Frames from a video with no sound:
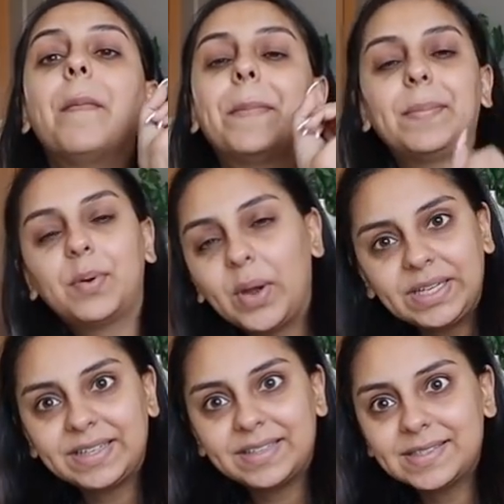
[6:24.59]
My
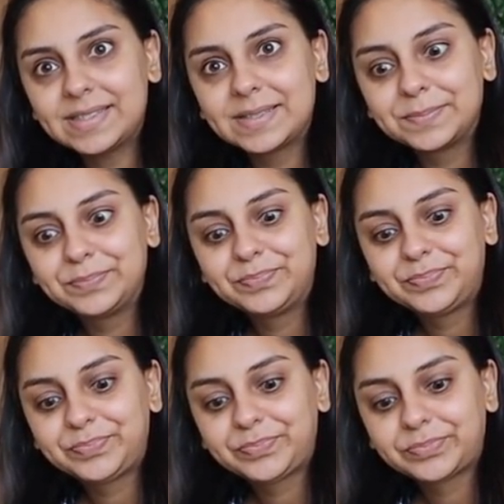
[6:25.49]
point is,
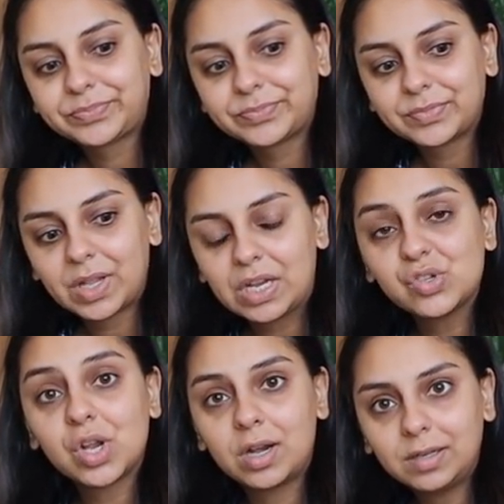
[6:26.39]

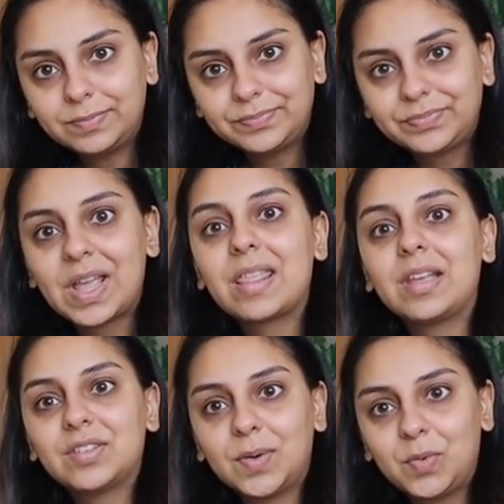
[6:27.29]
inshallah,
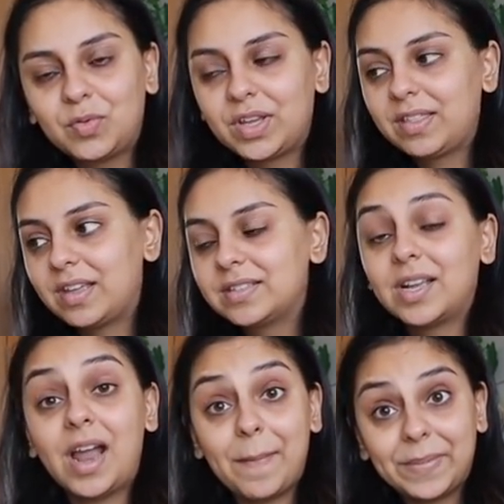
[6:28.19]
things are moving, things
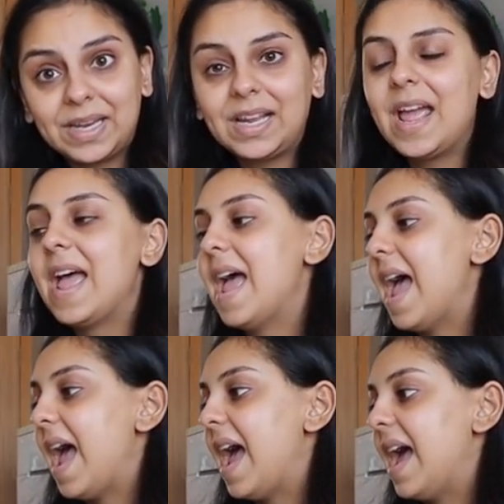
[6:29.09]
are happening.
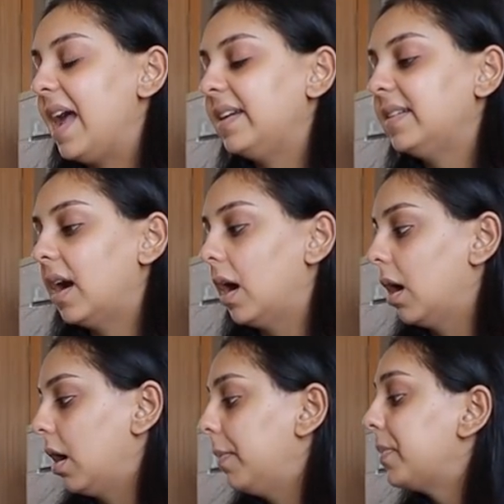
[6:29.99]
And
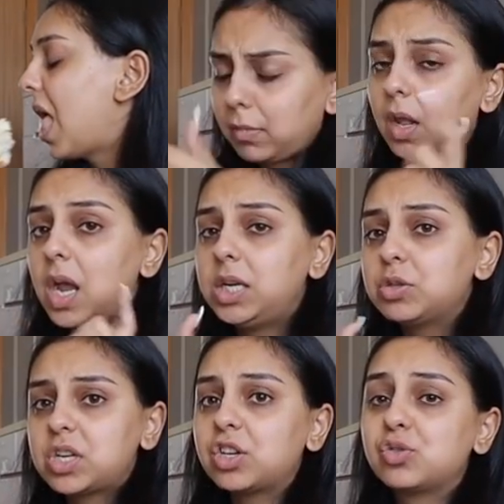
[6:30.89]
I need
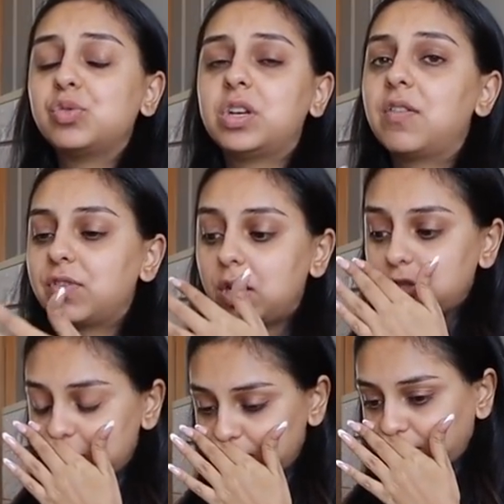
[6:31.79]
to start shooting after lunch.